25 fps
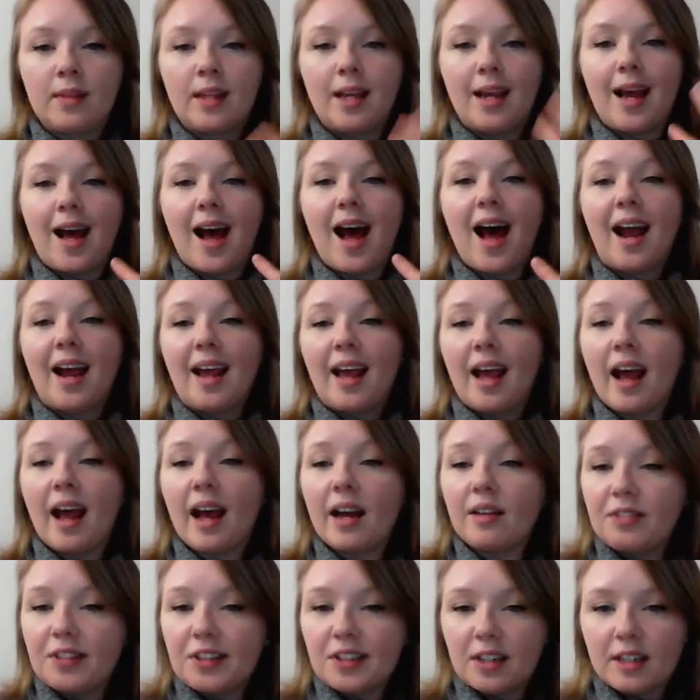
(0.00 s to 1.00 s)
I have
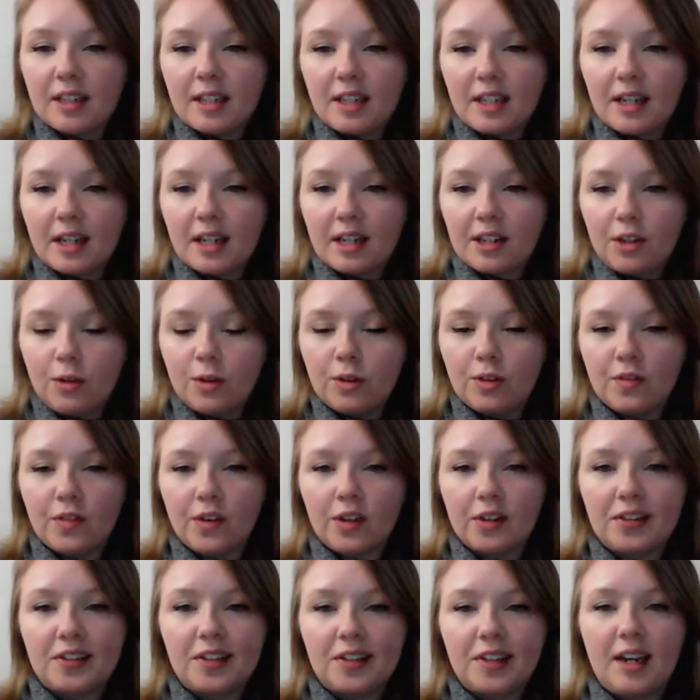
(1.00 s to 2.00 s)
studied at
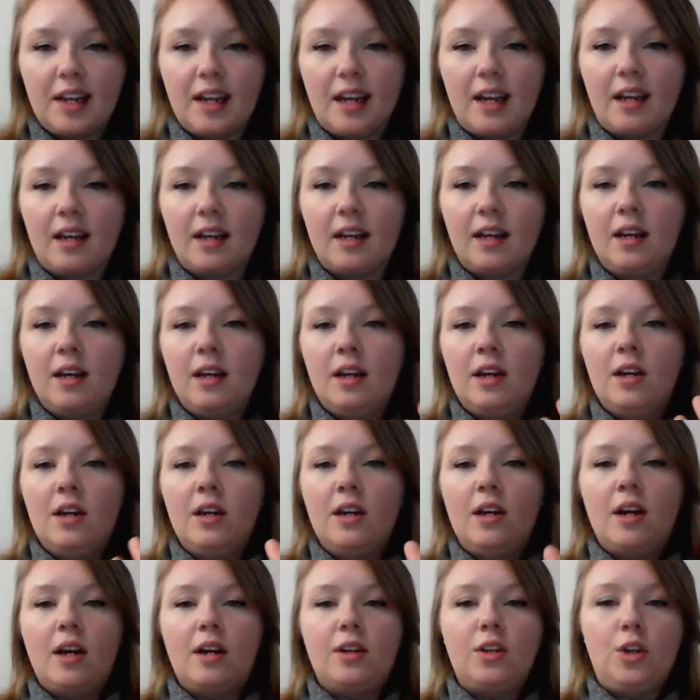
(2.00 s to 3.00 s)
university.
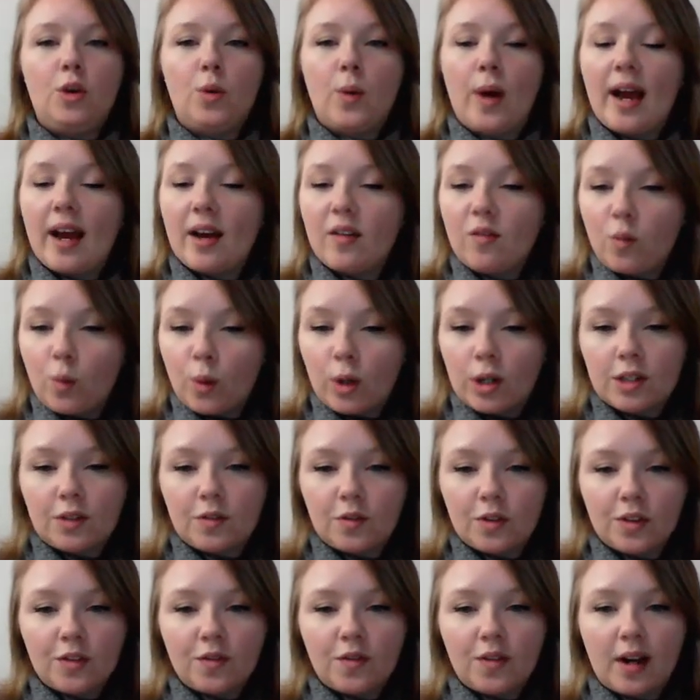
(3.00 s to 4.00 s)
You have worked for
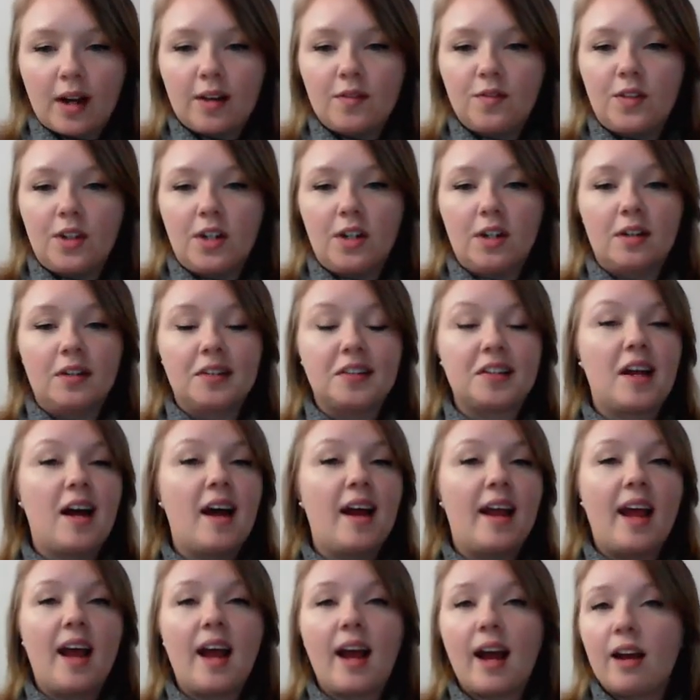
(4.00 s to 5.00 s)
5 years. I
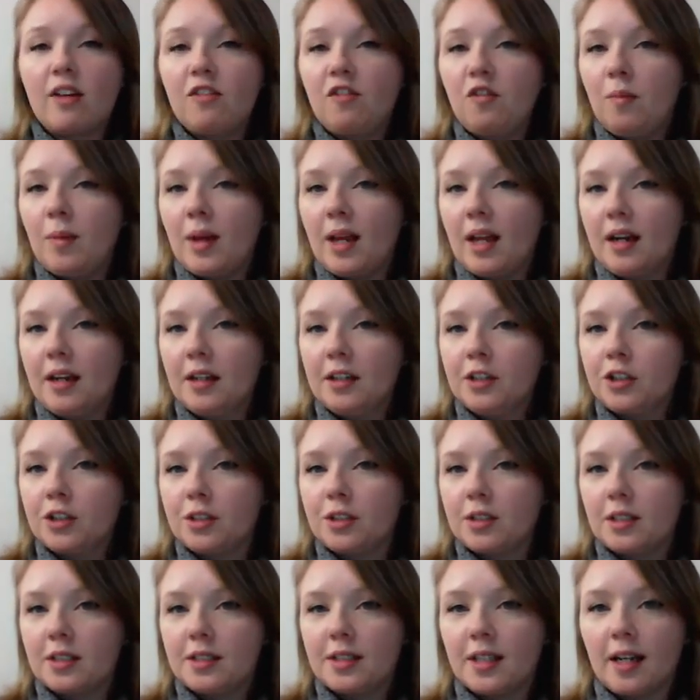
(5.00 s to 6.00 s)
have managed
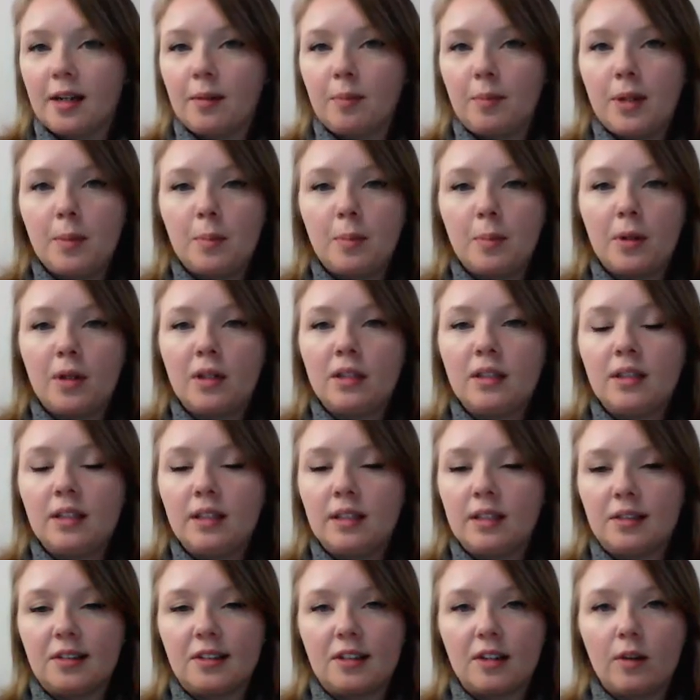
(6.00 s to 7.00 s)
10 people, and
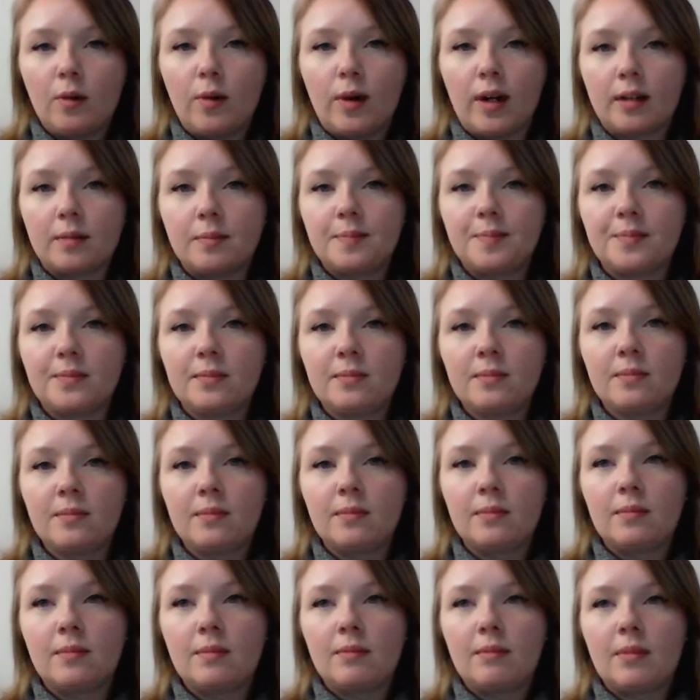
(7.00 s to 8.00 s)
so on.
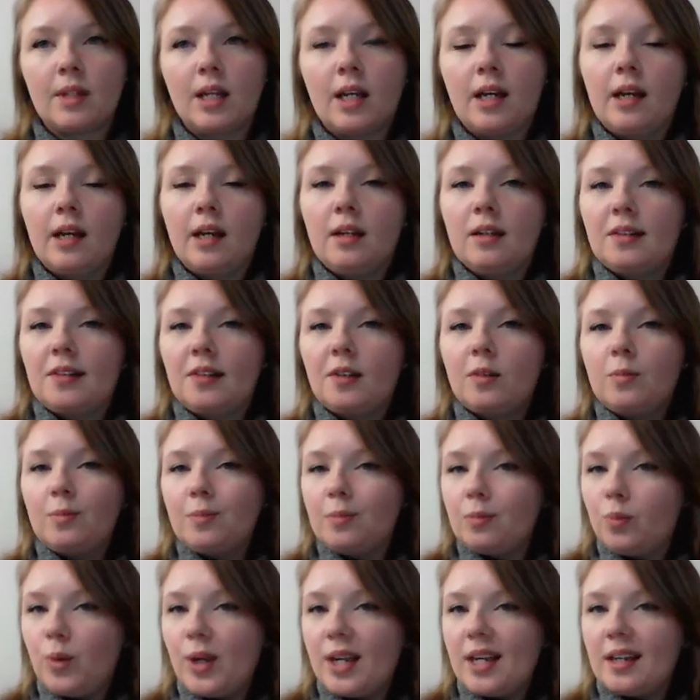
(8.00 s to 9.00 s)
So
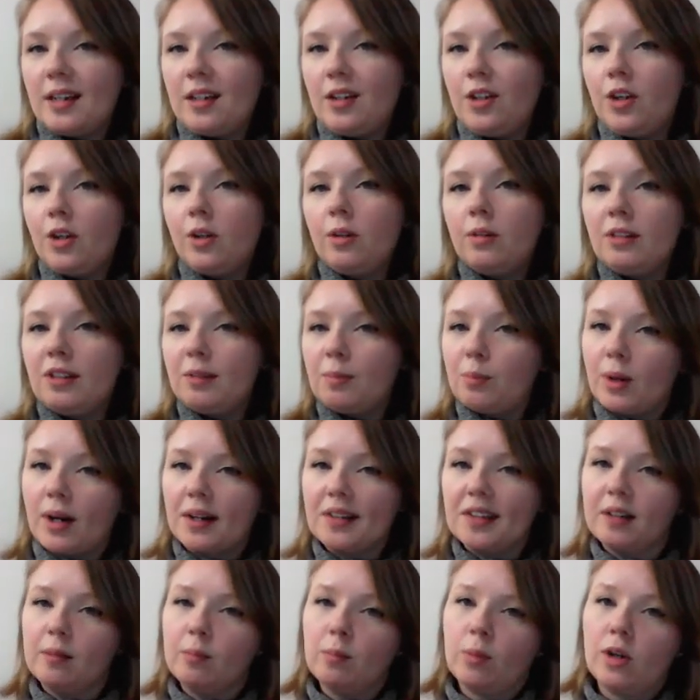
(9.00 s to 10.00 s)
we can use
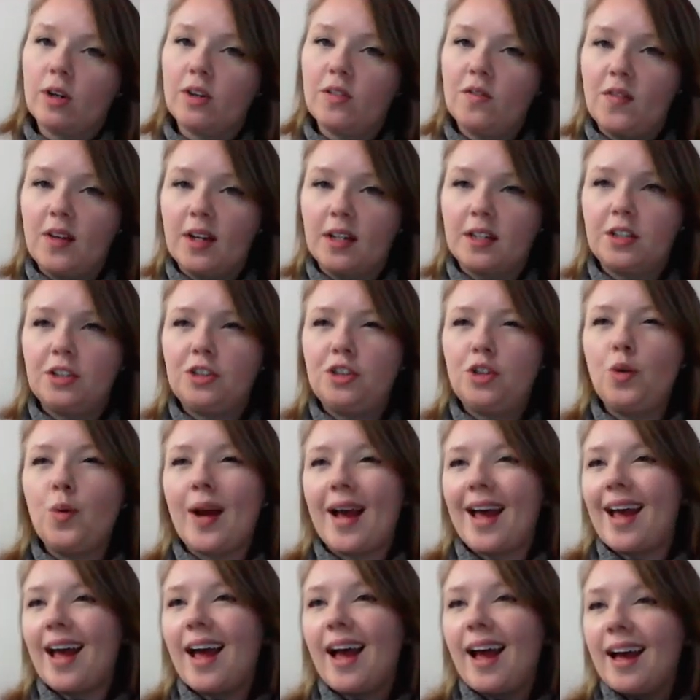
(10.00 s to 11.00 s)
present perfect to
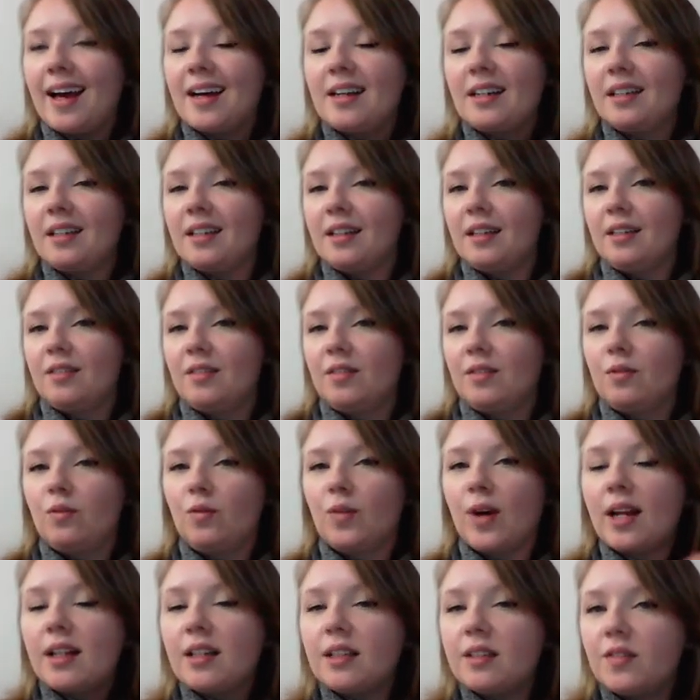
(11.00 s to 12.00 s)
add
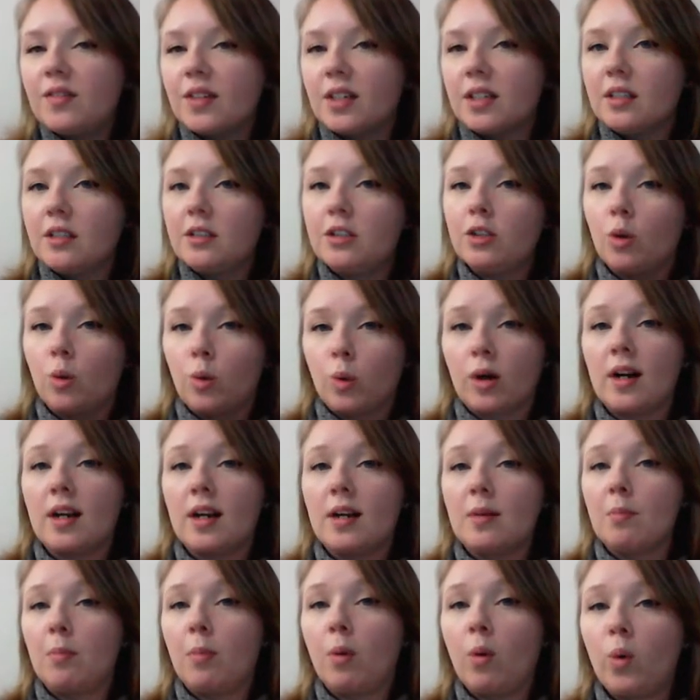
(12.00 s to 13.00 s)
relevant or
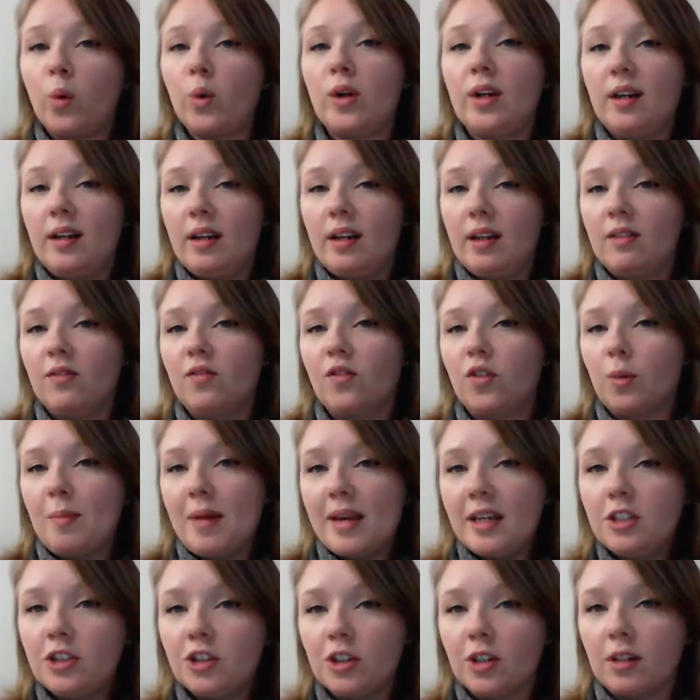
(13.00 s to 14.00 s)
important
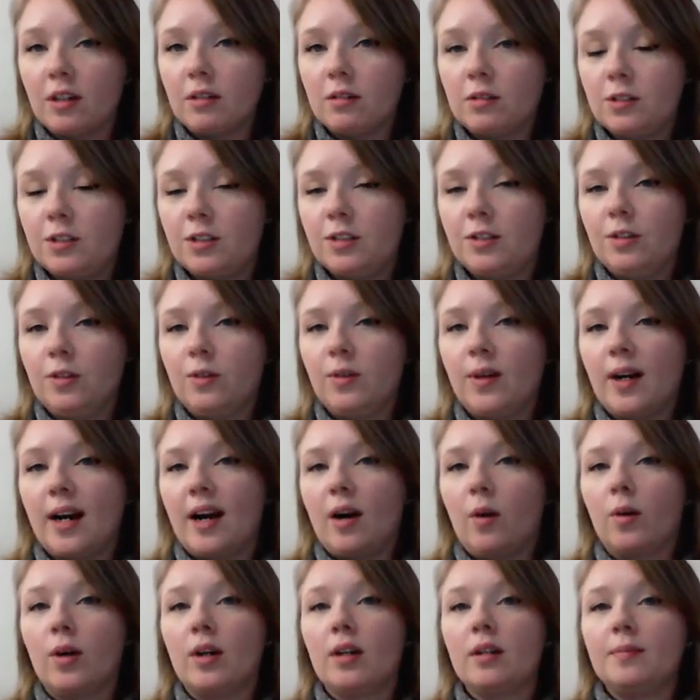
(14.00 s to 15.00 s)
information to
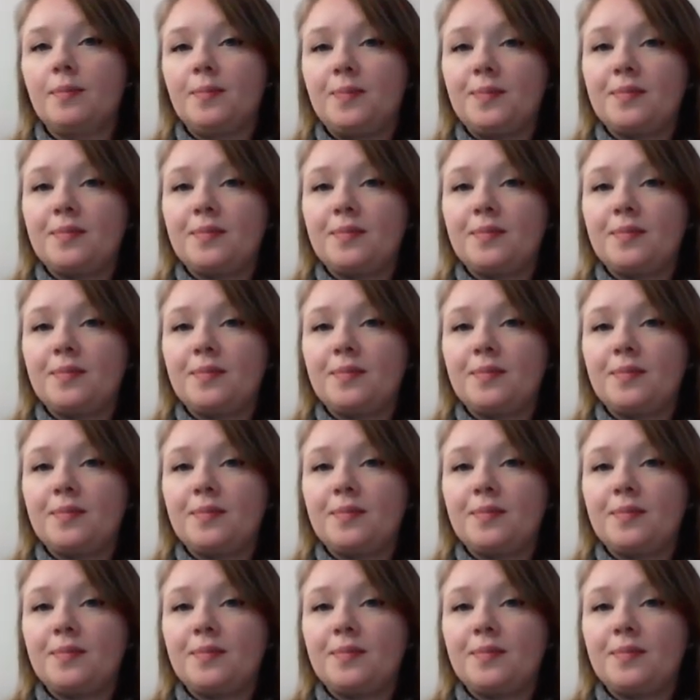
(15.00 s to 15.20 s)
our